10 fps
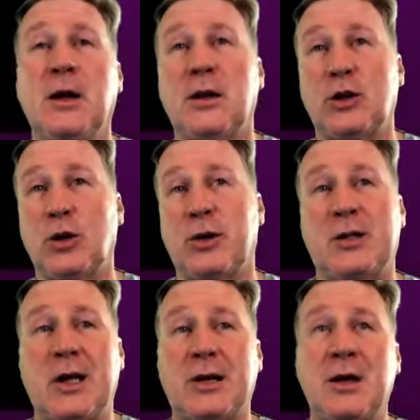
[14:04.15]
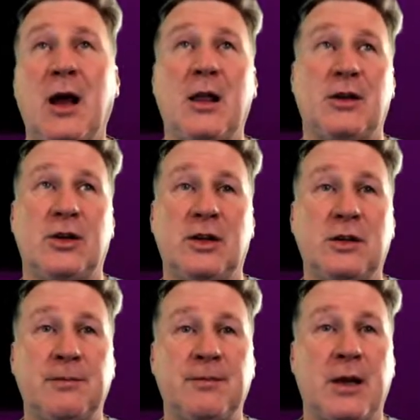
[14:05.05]
So there's technologies,
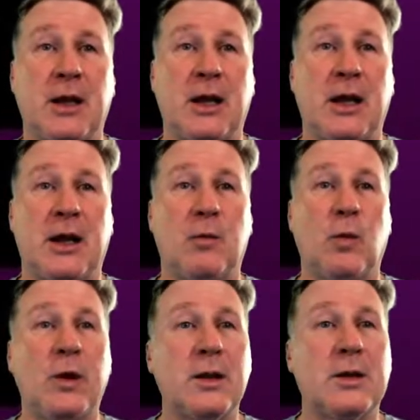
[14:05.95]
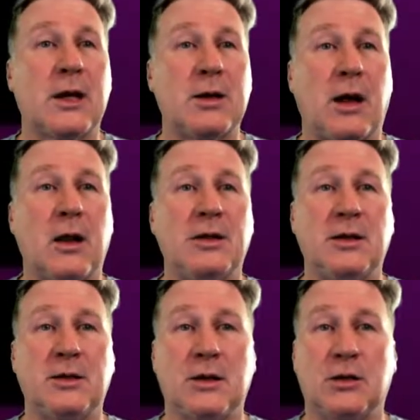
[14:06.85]
and one of the
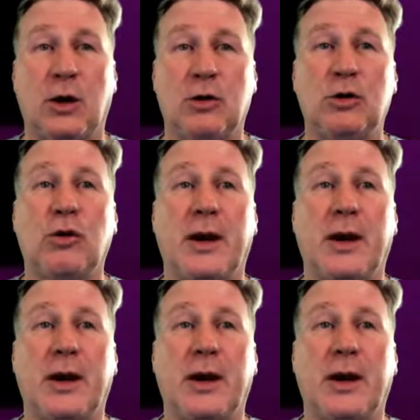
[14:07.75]
technologies is called gray